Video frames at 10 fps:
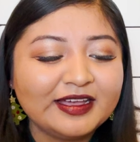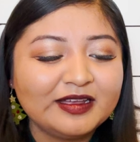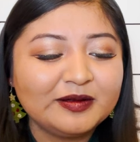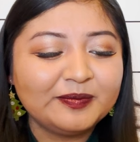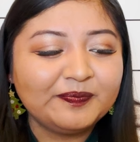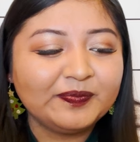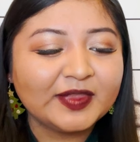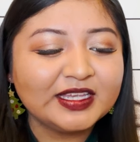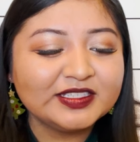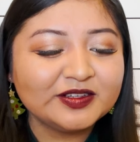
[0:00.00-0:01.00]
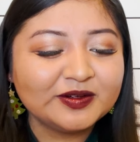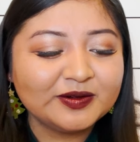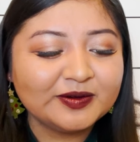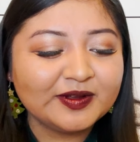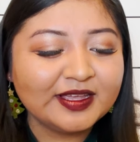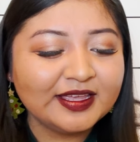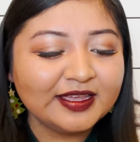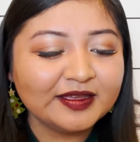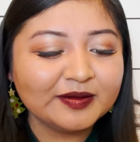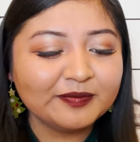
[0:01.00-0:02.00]
um, so
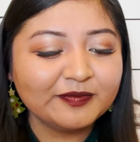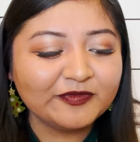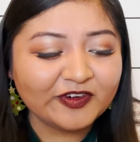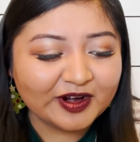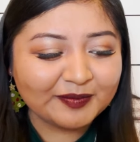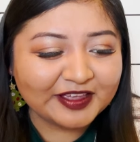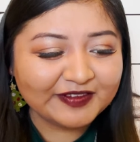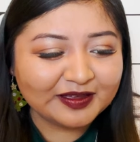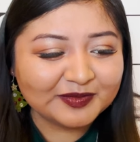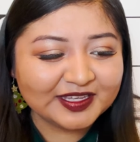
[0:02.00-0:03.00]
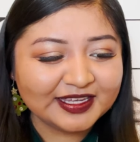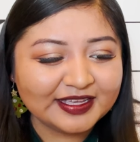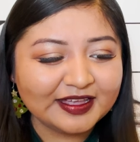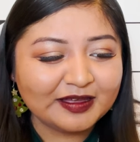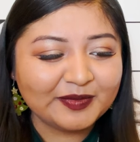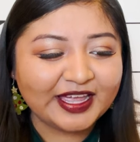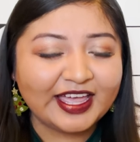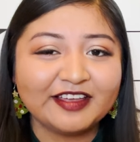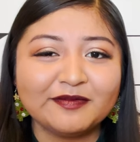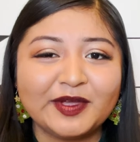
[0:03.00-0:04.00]
for my family, um, I
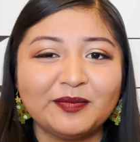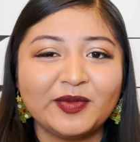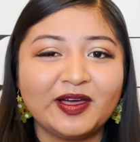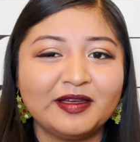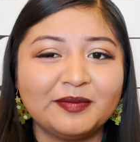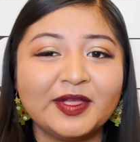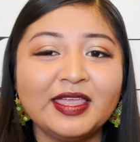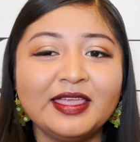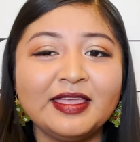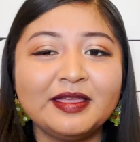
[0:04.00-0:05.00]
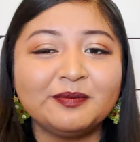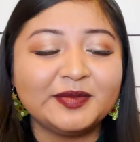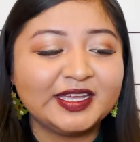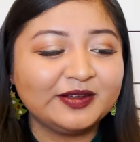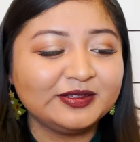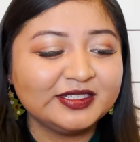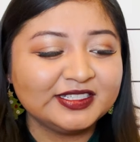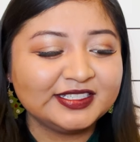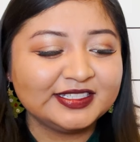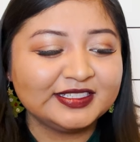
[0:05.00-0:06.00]
have my mom, my
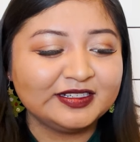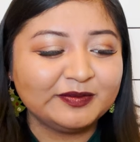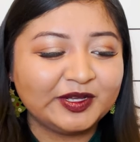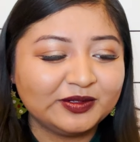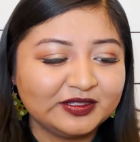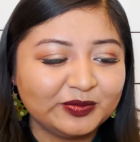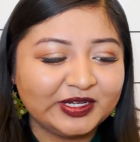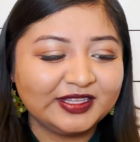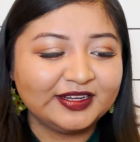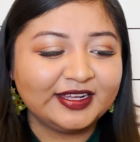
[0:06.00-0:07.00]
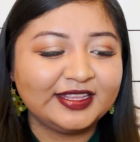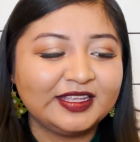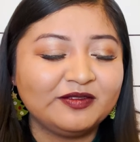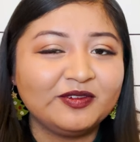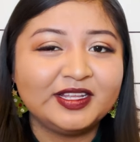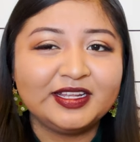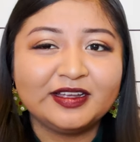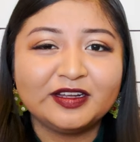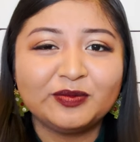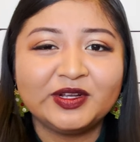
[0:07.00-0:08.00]
older sister, my older brother, and then one
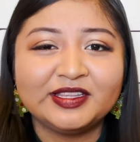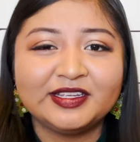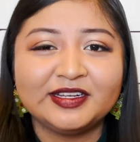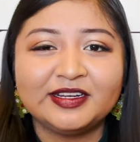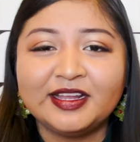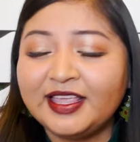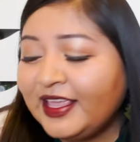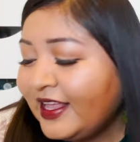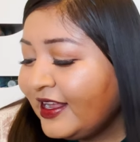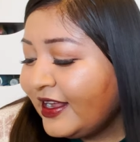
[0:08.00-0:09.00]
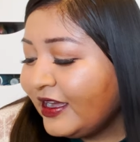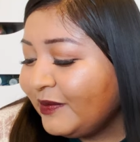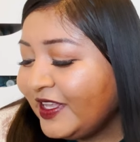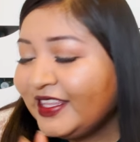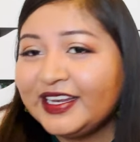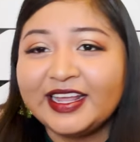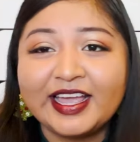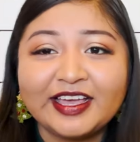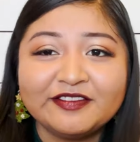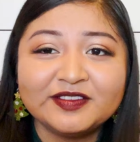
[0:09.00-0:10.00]
younger brother. Um, and then I
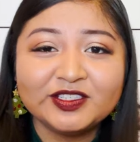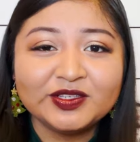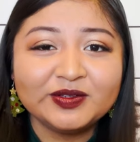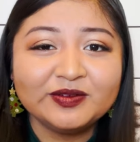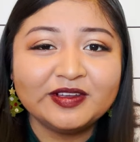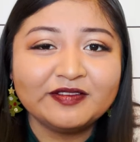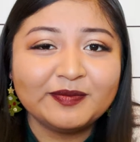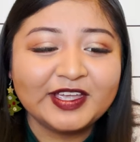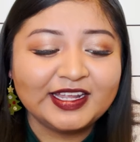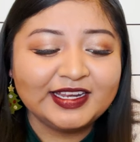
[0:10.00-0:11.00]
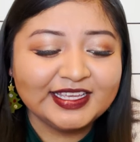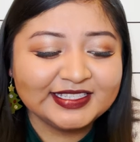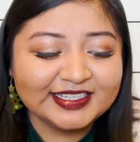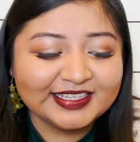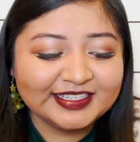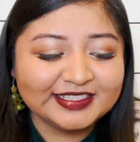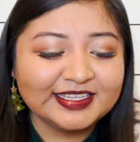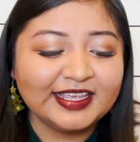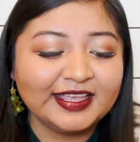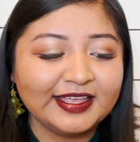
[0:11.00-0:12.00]
have two of my nieces.
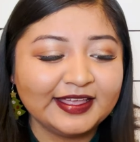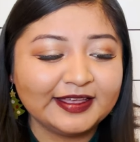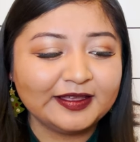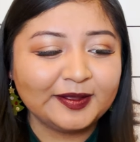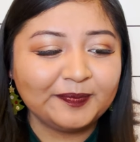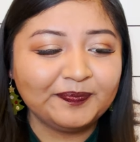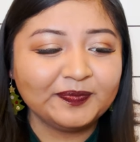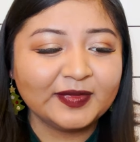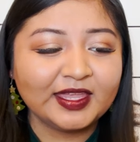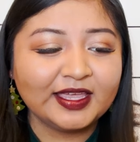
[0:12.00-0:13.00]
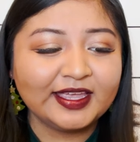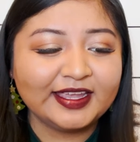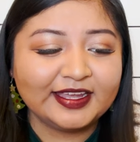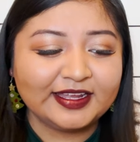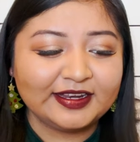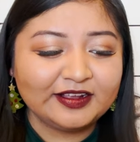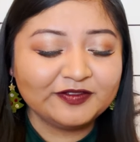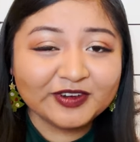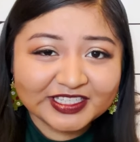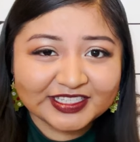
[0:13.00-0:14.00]
Um, and
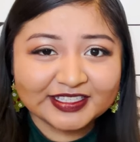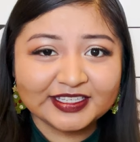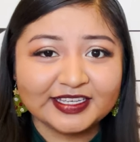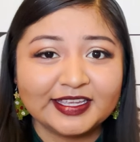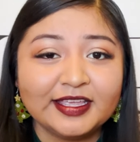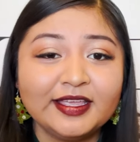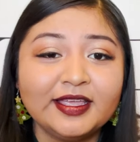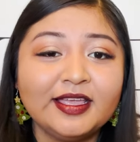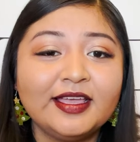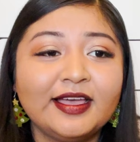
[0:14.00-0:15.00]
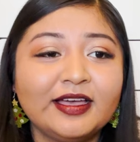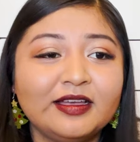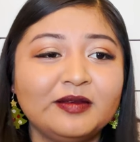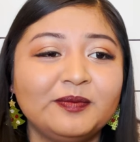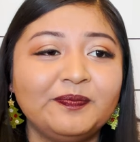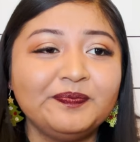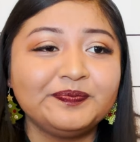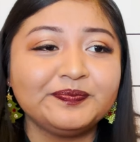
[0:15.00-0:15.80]
unfortunately, um,